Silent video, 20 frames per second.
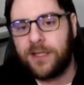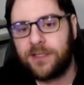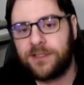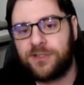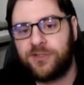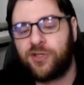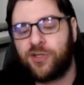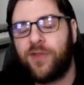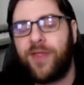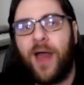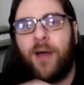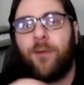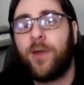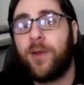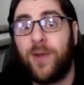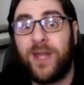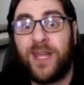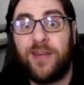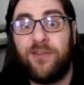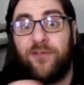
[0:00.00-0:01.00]
So that way
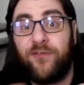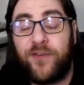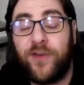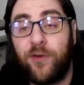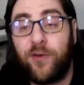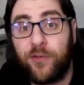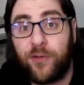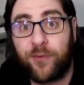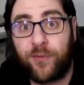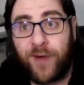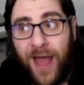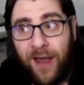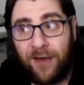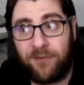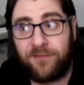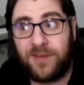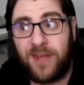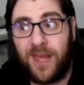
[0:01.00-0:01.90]
we can fill the Raft